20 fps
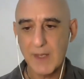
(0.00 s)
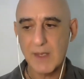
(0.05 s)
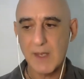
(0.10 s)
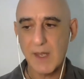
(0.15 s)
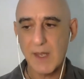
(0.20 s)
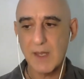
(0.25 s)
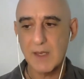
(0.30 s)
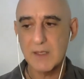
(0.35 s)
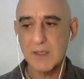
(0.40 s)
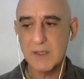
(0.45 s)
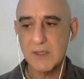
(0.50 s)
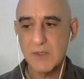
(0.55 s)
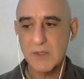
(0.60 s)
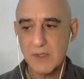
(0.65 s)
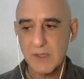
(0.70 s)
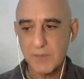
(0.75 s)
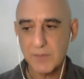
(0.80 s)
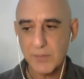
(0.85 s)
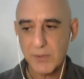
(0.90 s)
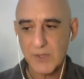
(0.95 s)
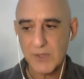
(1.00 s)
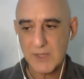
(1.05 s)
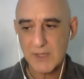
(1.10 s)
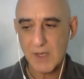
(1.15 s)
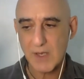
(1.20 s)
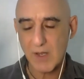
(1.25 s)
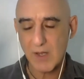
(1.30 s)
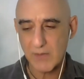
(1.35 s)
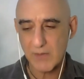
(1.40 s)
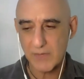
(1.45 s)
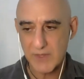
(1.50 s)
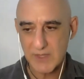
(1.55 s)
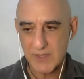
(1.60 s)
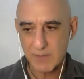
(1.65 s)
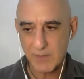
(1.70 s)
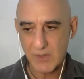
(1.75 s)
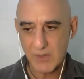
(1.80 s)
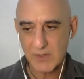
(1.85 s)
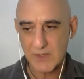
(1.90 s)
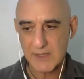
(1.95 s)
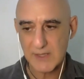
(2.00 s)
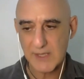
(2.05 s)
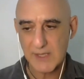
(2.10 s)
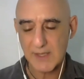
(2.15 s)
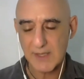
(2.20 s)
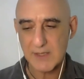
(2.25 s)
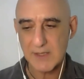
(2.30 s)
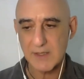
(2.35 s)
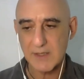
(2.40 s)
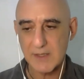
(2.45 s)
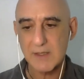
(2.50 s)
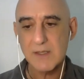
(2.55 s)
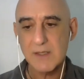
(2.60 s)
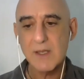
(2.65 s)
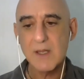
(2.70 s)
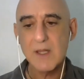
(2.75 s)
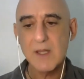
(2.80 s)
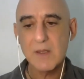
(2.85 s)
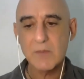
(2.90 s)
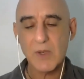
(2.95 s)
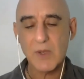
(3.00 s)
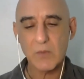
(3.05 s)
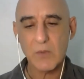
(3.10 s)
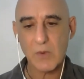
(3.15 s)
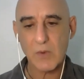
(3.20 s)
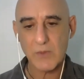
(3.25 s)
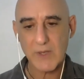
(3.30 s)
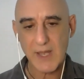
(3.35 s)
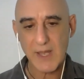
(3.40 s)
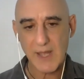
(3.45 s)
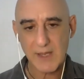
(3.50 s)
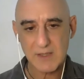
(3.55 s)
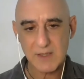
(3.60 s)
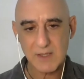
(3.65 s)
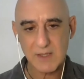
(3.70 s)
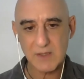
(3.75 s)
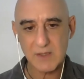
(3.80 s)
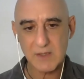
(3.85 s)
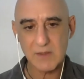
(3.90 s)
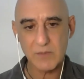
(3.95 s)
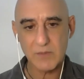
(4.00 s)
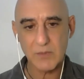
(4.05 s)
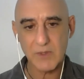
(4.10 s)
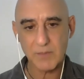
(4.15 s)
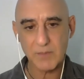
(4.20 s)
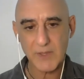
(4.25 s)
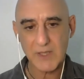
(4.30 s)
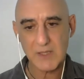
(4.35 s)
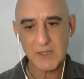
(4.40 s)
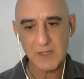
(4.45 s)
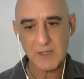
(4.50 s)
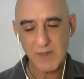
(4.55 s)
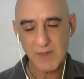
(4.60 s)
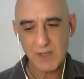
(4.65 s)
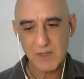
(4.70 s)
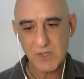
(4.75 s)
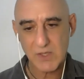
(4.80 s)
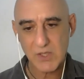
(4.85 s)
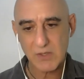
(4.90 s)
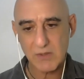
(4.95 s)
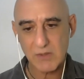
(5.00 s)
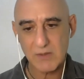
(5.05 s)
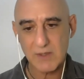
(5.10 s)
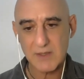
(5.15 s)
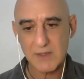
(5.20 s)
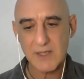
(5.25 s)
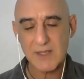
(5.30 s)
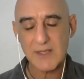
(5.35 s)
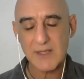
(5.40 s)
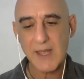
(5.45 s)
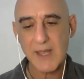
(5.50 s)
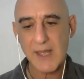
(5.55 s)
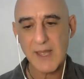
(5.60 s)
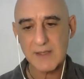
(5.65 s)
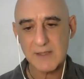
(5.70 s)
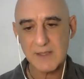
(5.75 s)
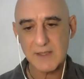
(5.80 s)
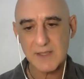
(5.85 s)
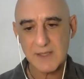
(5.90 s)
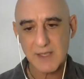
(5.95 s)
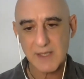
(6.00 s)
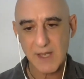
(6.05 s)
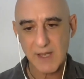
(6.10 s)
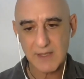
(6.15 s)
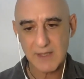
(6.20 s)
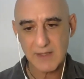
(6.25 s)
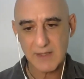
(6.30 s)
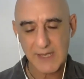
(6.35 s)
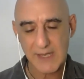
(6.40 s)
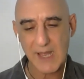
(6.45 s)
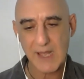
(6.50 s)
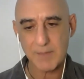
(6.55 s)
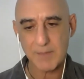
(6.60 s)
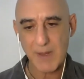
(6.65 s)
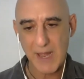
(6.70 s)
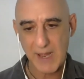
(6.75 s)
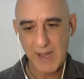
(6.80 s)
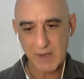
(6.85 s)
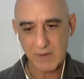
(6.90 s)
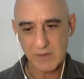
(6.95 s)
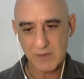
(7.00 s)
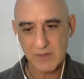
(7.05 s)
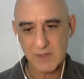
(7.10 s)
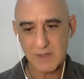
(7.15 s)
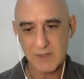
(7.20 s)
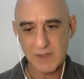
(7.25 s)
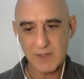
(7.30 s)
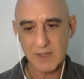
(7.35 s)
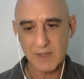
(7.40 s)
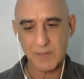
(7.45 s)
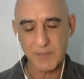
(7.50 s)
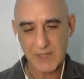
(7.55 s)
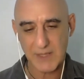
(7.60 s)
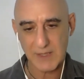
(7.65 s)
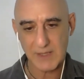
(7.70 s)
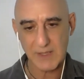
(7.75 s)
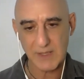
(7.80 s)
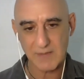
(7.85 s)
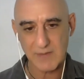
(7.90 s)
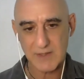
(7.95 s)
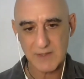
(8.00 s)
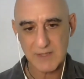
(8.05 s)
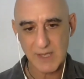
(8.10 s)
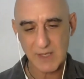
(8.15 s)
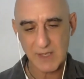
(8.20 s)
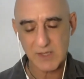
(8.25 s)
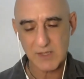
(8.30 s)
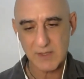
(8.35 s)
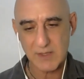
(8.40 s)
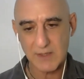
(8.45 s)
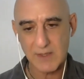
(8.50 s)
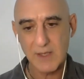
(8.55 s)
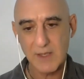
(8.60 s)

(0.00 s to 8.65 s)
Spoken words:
and you could put it on the smoke detector. But what we had to do, because of their insurance, is I had to sign the cap out at the beginning of the session